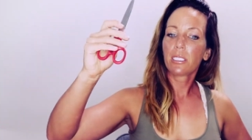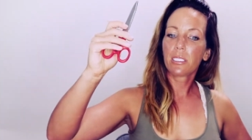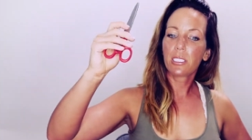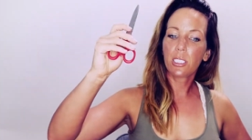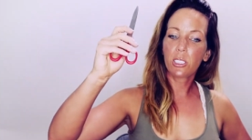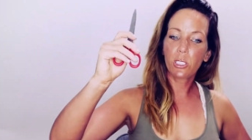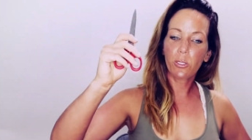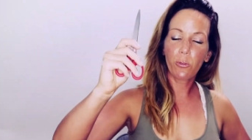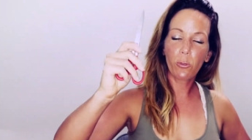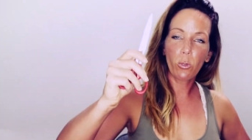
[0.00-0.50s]

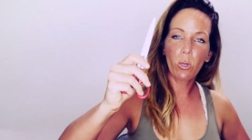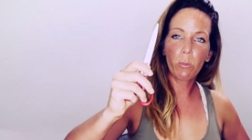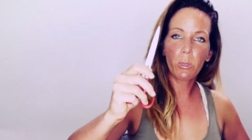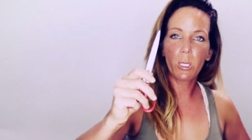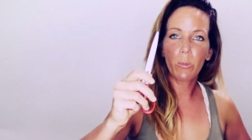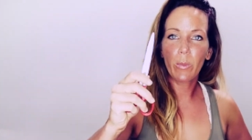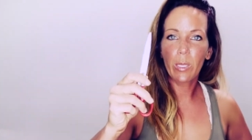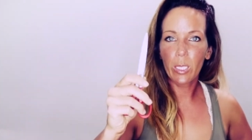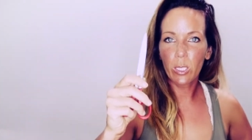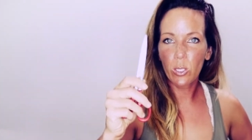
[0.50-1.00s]
Tish, if you want me
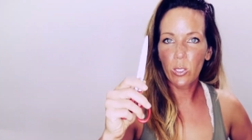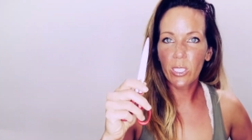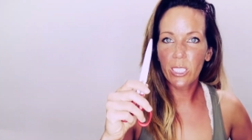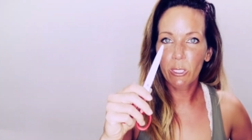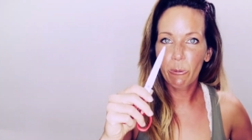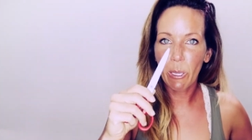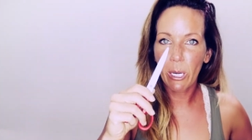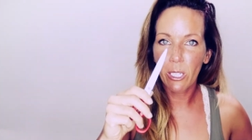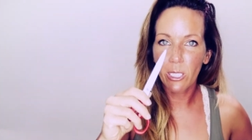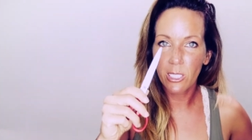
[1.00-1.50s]
to mail you
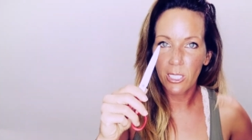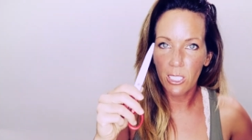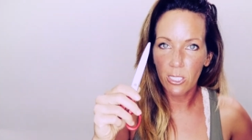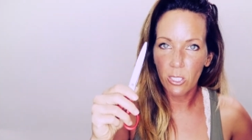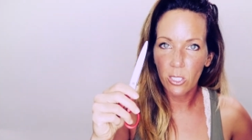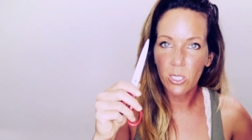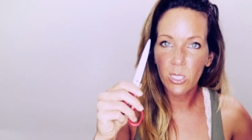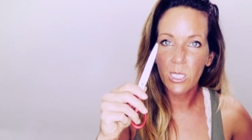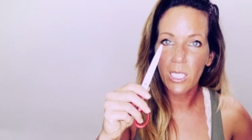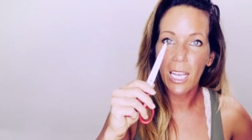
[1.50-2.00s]
this pair of
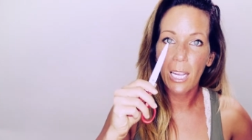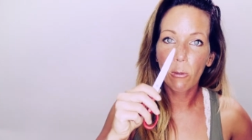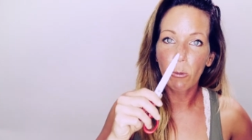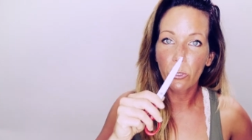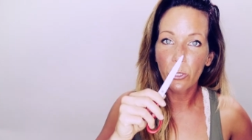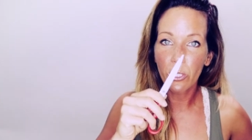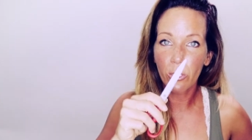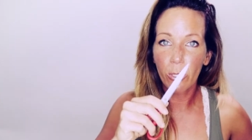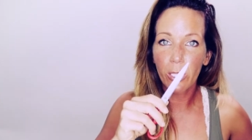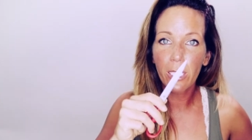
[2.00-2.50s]
scissors, I
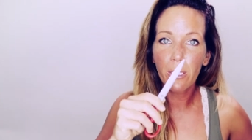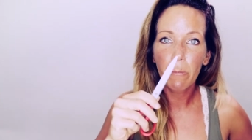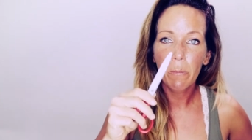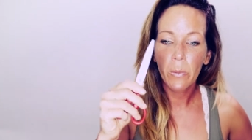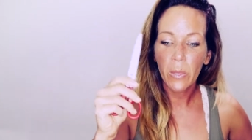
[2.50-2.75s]
will do it.